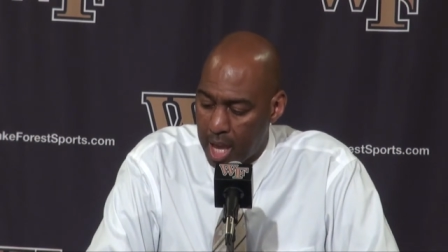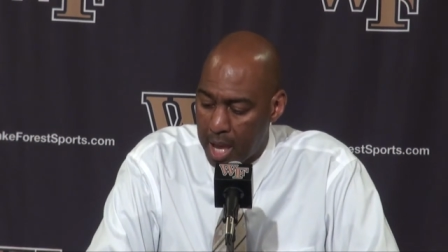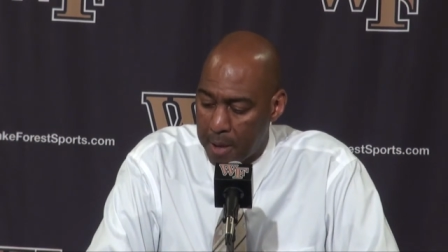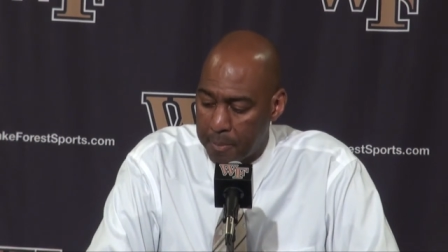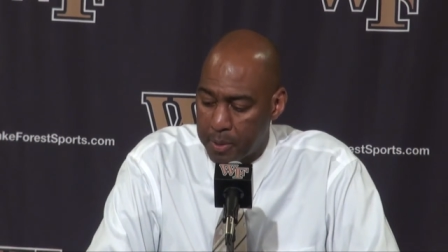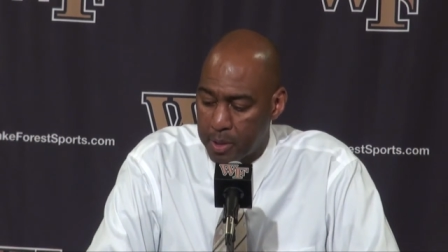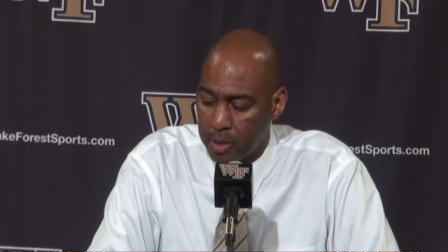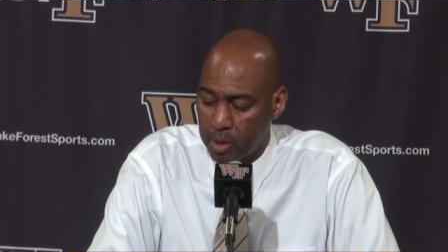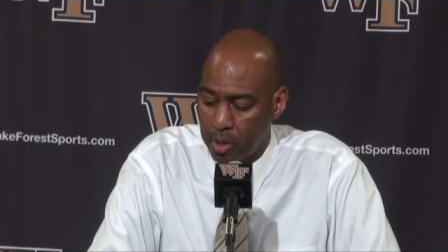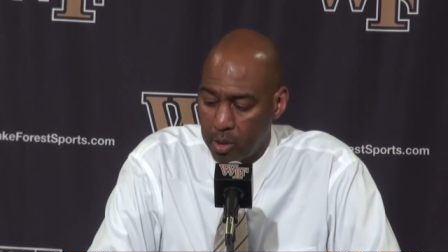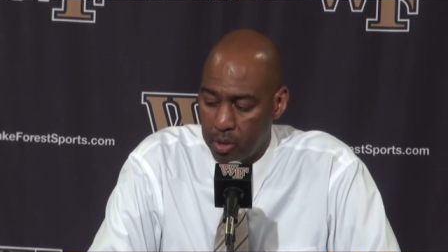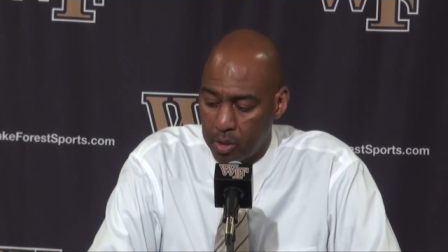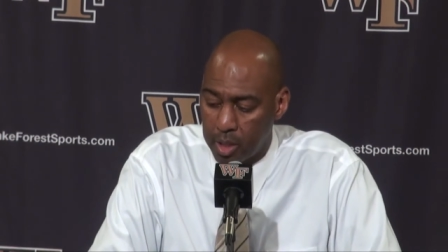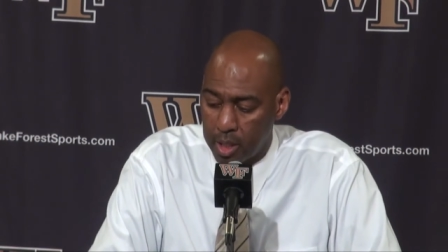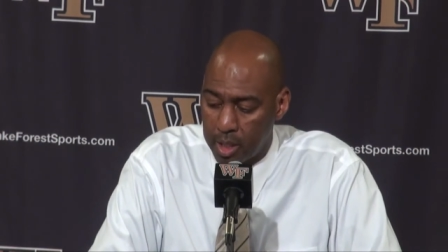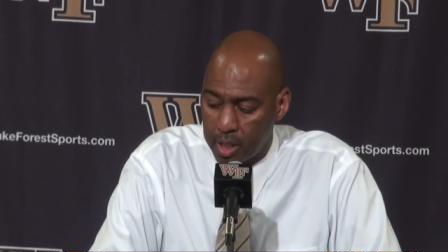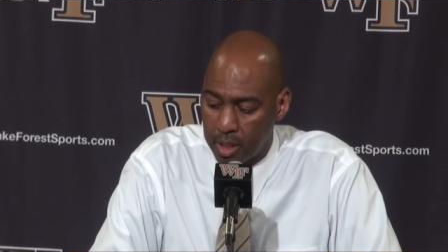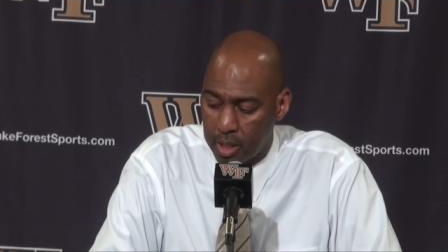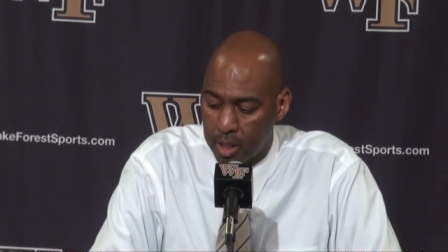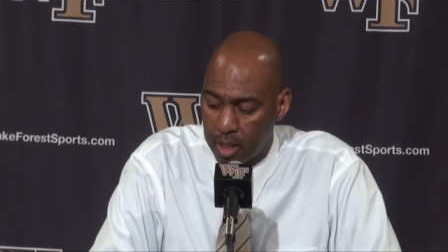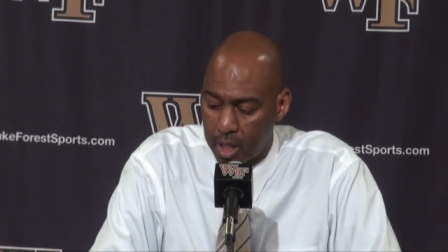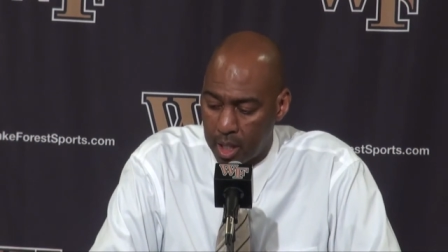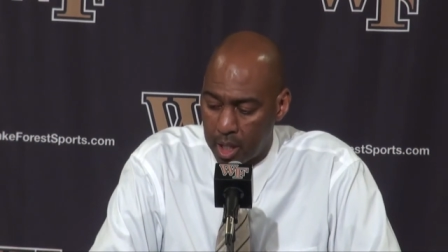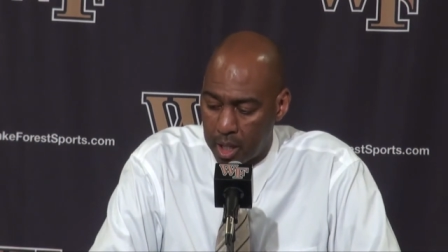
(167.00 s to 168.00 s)
Absolutely.
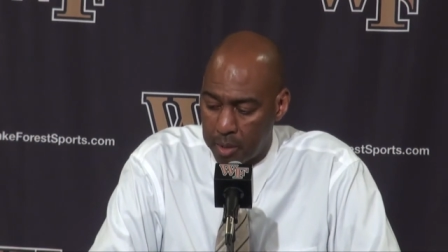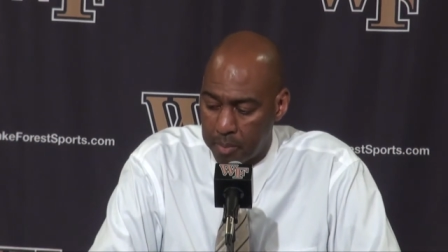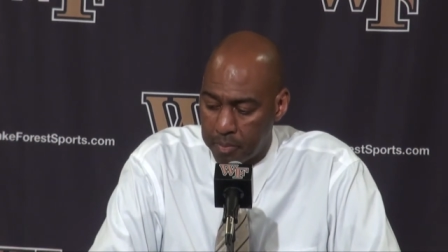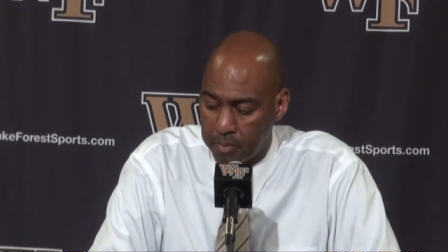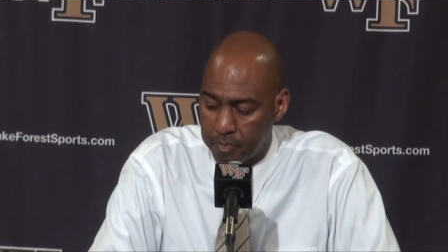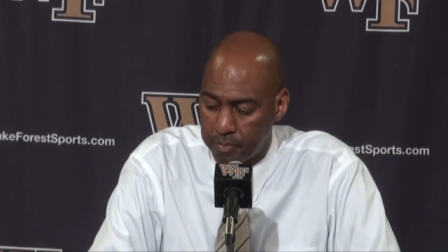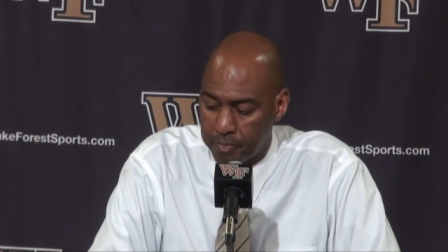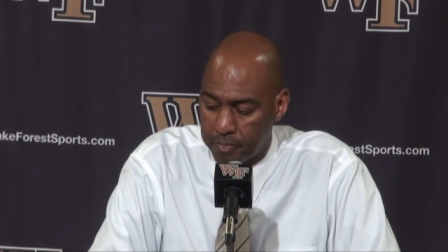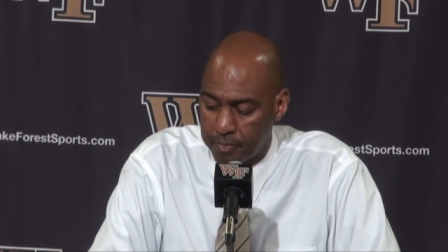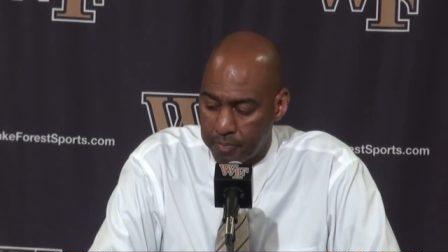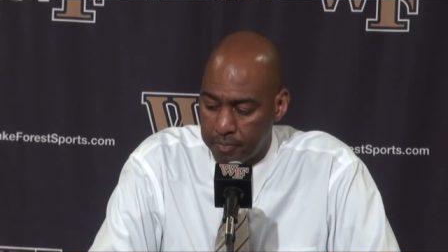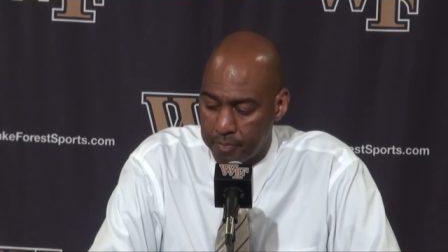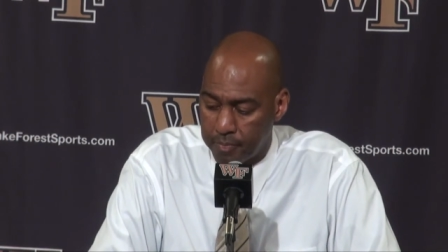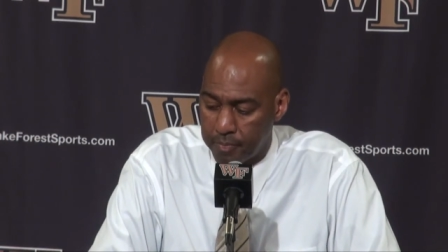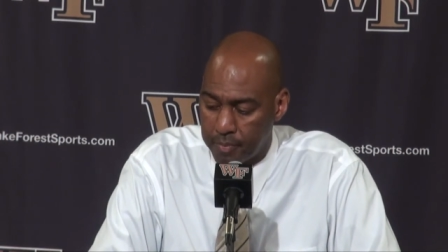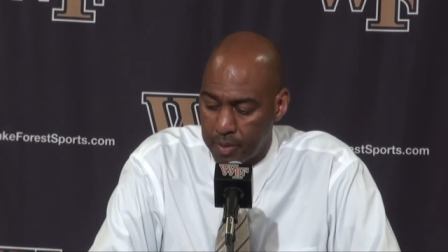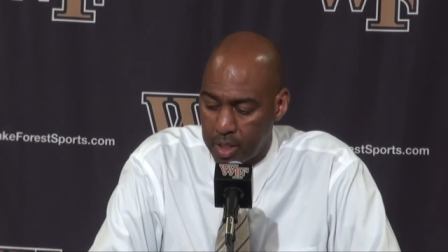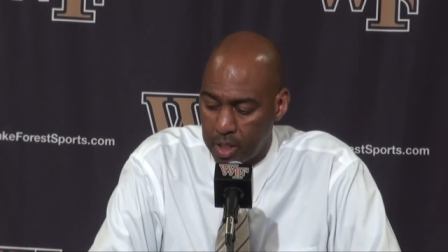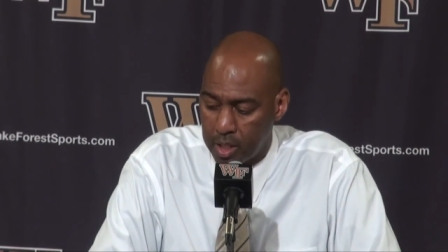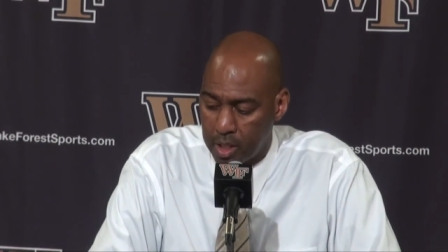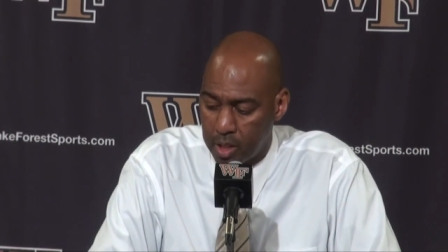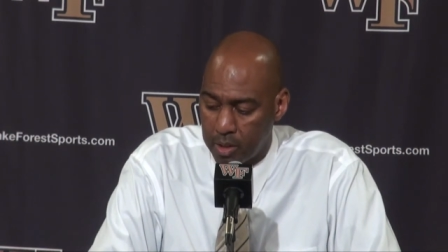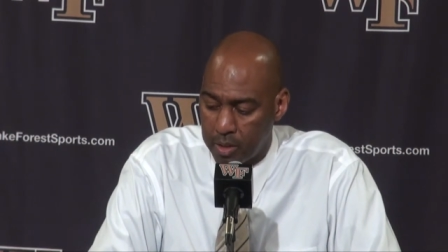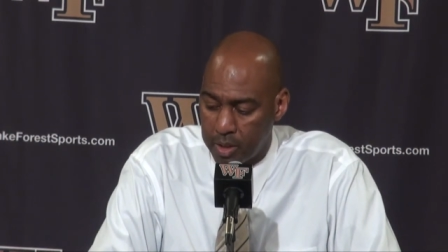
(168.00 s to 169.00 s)
Um,
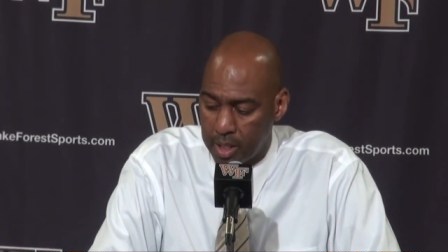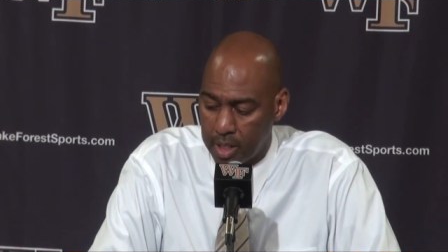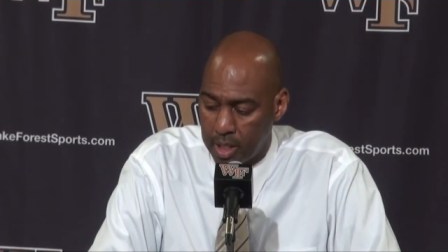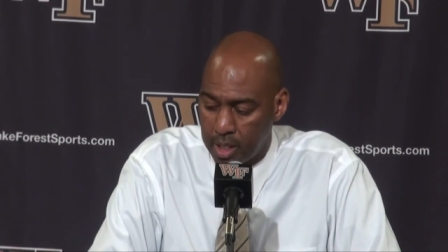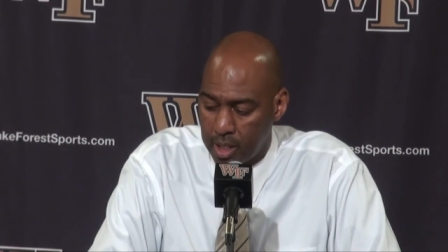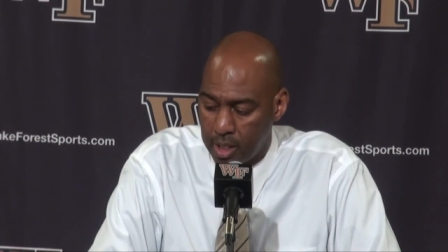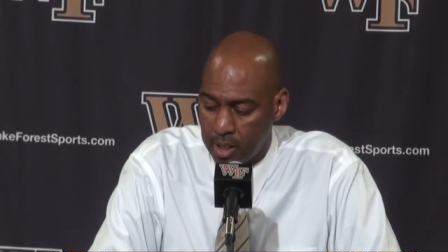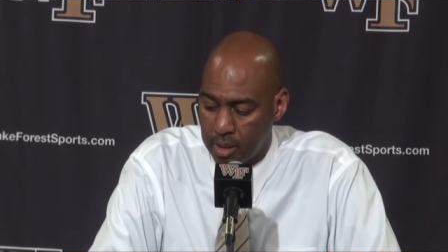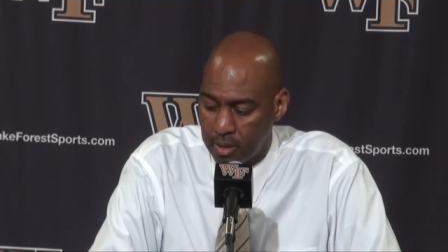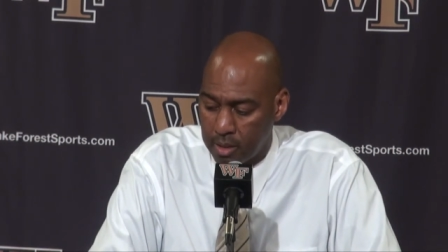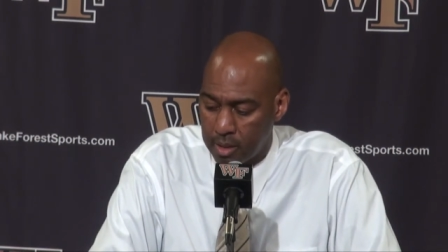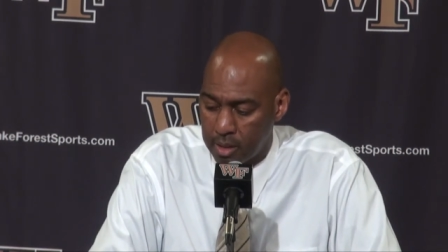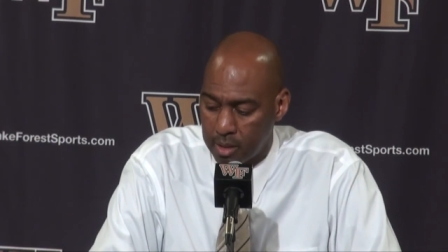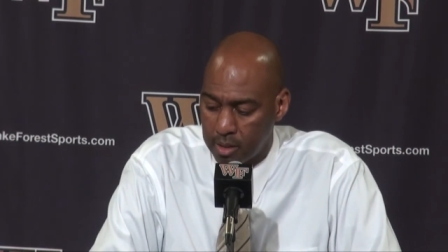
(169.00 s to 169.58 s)
you know, he, he